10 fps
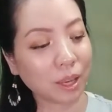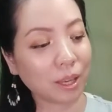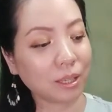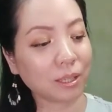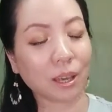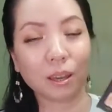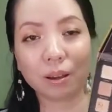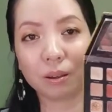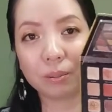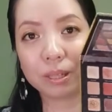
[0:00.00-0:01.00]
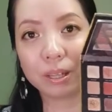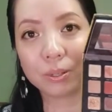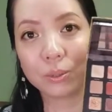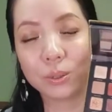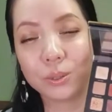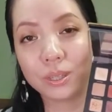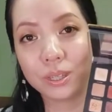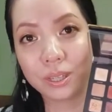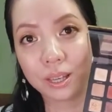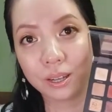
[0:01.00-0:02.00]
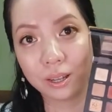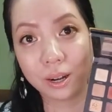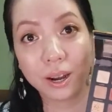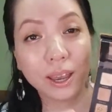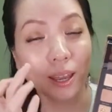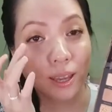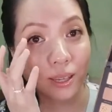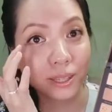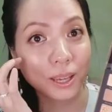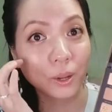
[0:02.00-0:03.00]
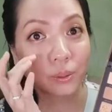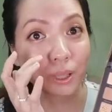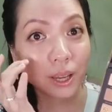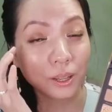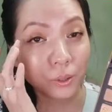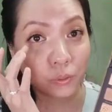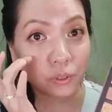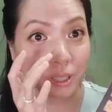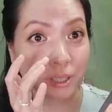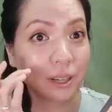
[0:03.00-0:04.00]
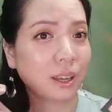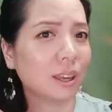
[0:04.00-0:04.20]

And I always like to use this color as the outer color over here.